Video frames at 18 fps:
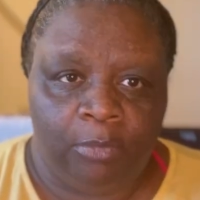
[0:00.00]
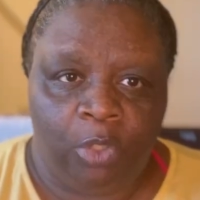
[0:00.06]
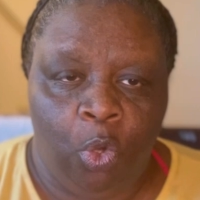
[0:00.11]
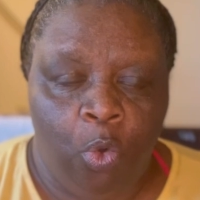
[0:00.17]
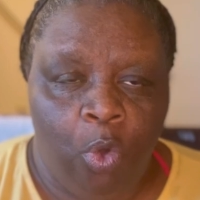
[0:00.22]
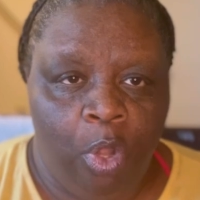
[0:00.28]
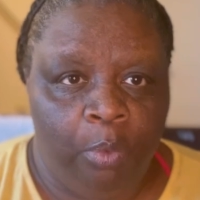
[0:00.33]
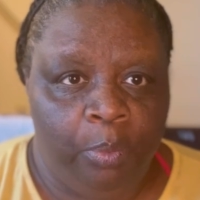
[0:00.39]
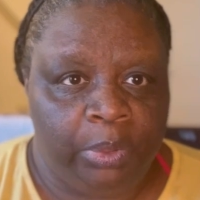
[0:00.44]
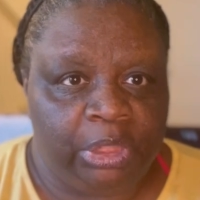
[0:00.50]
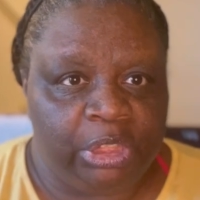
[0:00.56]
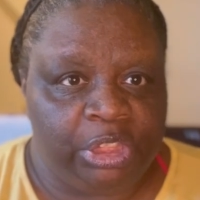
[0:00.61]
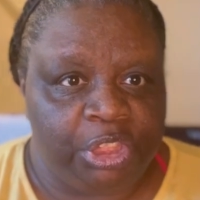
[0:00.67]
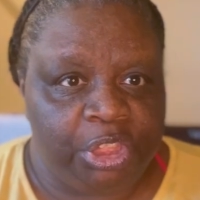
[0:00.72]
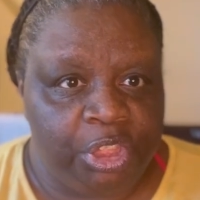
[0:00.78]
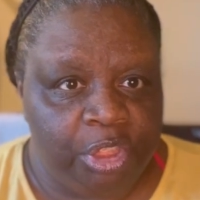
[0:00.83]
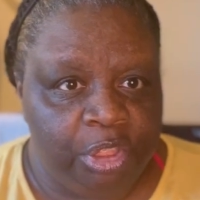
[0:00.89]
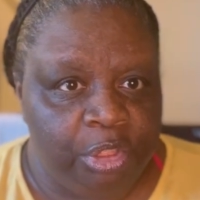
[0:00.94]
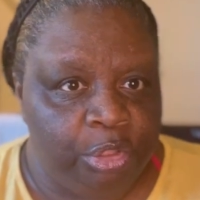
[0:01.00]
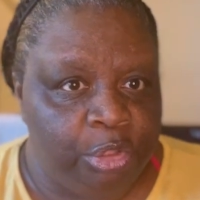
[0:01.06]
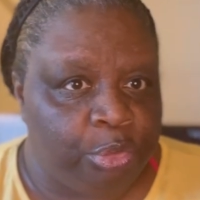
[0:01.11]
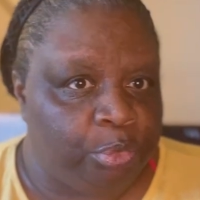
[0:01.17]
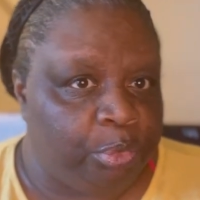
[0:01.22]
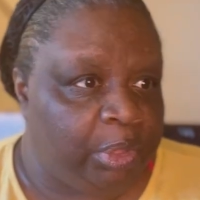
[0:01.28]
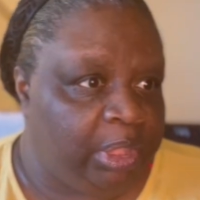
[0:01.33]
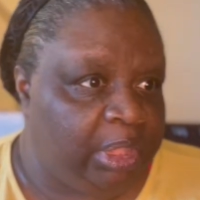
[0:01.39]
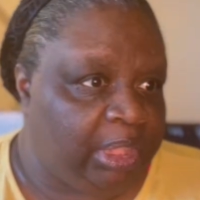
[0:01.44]
going with the
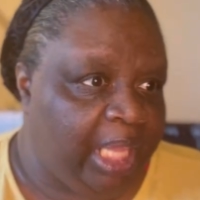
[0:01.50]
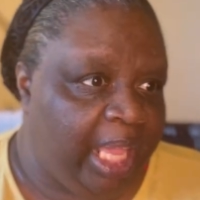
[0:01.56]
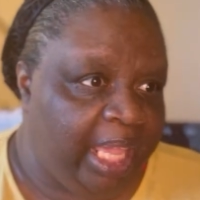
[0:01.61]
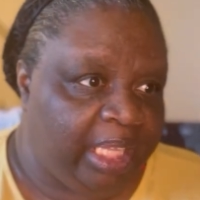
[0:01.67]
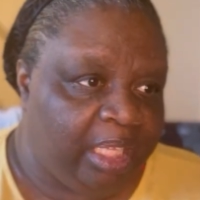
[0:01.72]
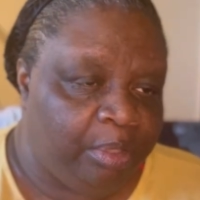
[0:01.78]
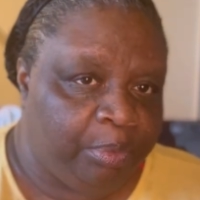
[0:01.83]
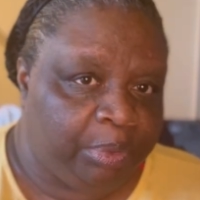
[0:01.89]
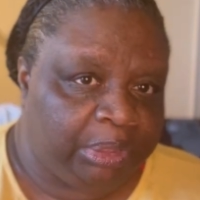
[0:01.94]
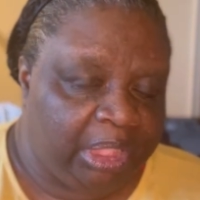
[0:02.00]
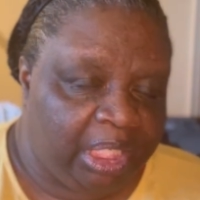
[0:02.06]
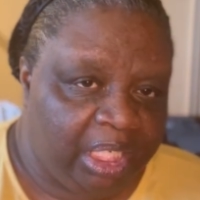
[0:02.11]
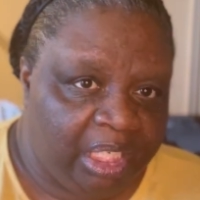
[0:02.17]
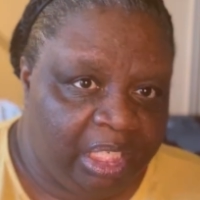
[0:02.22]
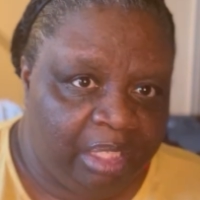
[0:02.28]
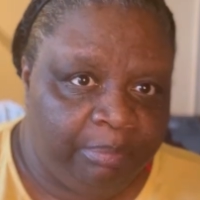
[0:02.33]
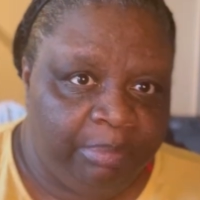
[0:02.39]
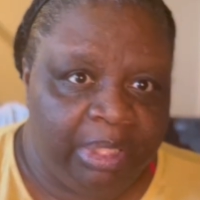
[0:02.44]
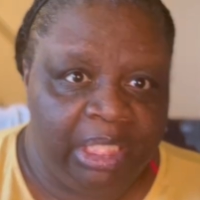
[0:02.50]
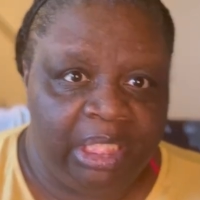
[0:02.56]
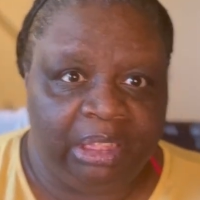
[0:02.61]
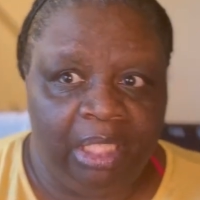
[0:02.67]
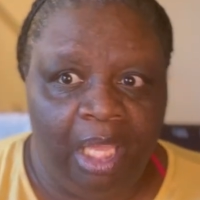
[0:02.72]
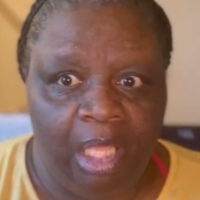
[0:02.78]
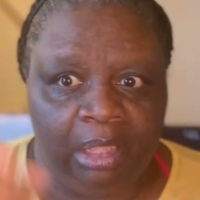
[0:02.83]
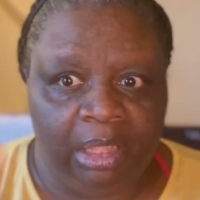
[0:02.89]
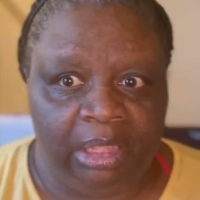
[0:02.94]
children, hanging with the hubby
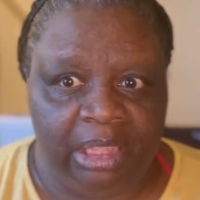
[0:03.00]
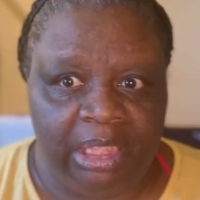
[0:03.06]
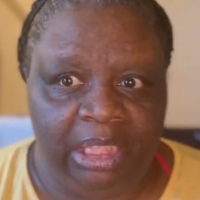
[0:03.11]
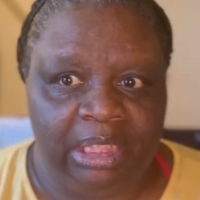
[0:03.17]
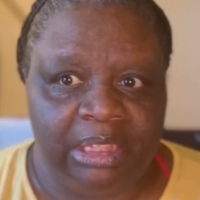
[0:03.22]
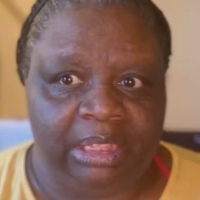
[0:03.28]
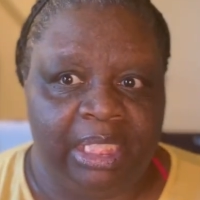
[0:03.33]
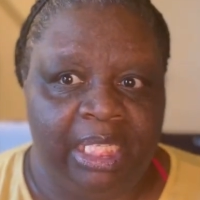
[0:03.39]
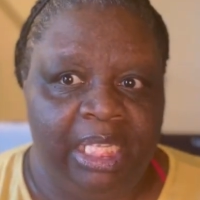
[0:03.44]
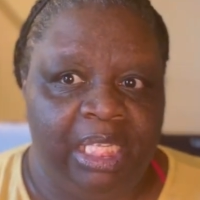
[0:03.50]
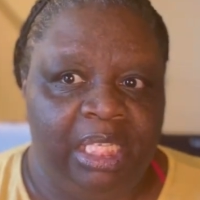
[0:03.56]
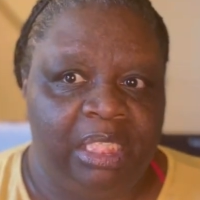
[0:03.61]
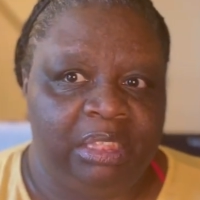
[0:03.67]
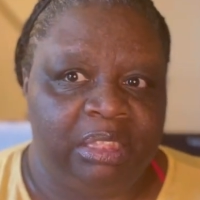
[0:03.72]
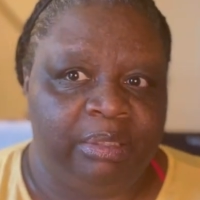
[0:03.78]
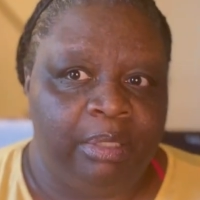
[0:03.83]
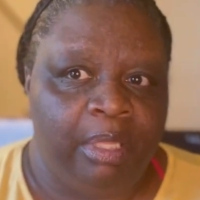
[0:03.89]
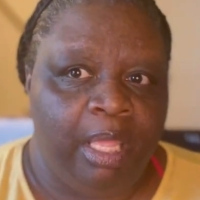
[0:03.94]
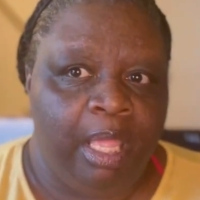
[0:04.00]
and all of these things.